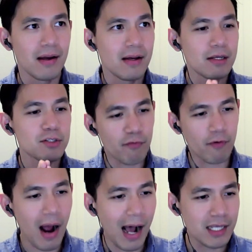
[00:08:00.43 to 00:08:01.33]
So for
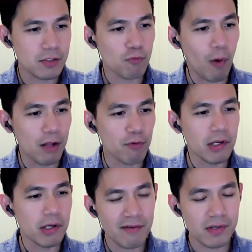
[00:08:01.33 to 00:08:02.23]
us, while we
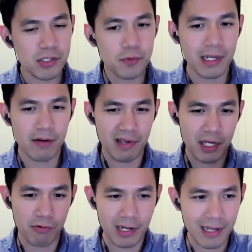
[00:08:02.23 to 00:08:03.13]
do have a suite of
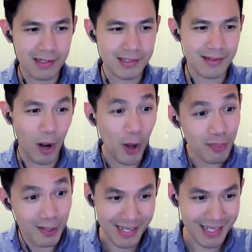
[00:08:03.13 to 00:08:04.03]
ingredients on
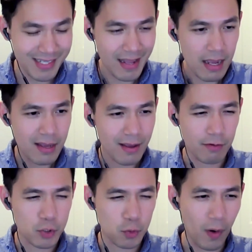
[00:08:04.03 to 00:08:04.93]
the list,
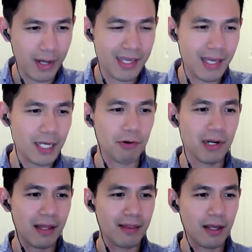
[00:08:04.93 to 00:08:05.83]
there's one key
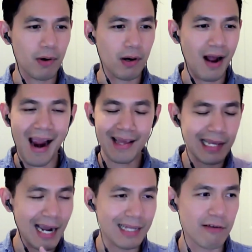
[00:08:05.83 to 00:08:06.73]
ingredient that we're
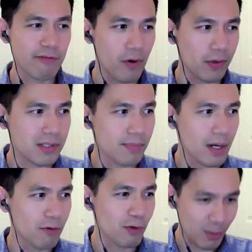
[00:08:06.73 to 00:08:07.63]
highly focused
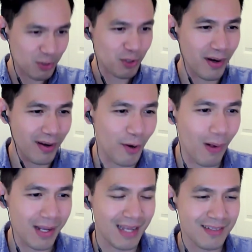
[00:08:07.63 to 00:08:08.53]
about, which I'm sure we'll
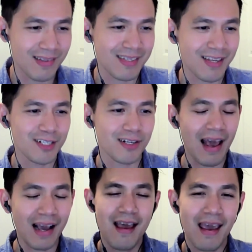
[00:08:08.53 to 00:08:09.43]
get into the discussion
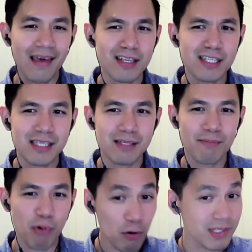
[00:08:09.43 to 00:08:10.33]
next. And this
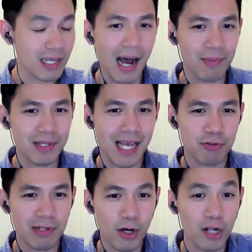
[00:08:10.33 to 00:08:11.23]
protein is
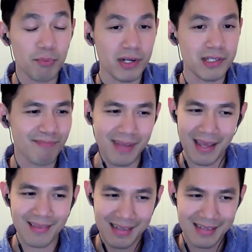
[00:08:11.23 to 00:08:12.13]
actually called braisine.
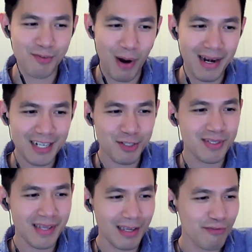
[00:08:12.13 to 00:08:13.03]
And this is quite
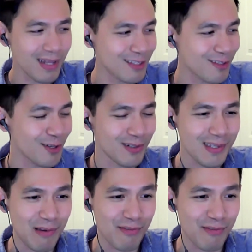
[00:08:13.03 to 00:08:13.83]
interesting if you'd like to learn, Steve.